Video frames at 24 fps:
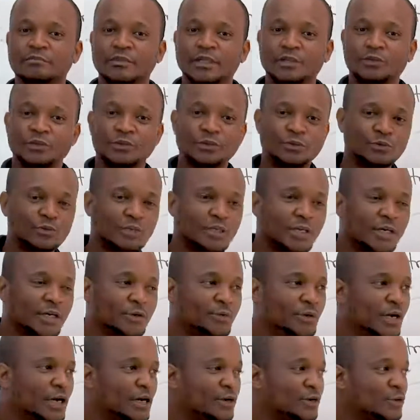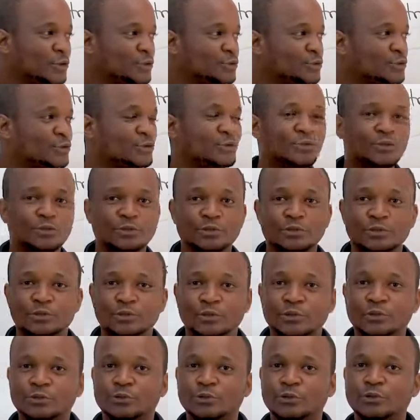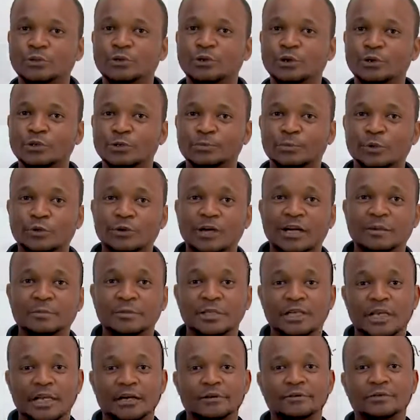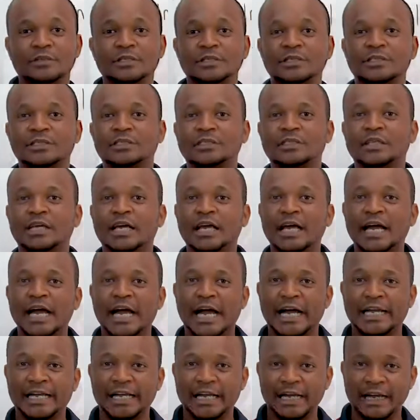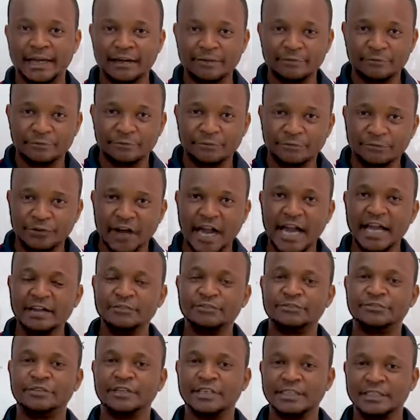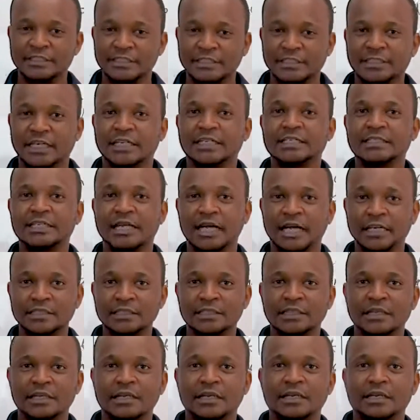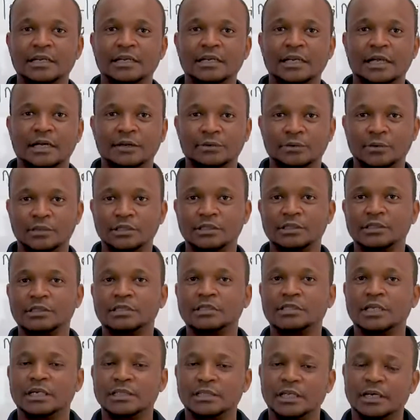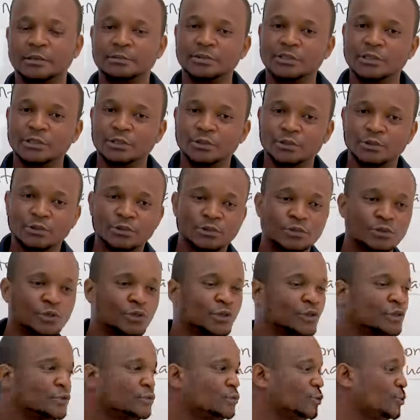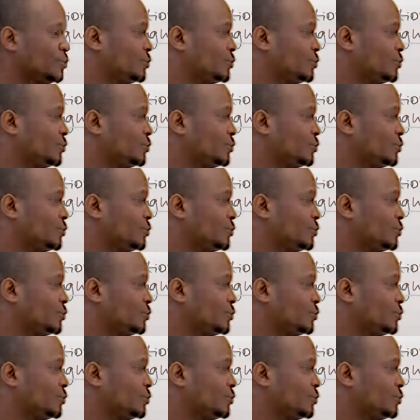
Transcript: So today we are going to introduce you to those programming languages, and there are 5 standard languages that are being used to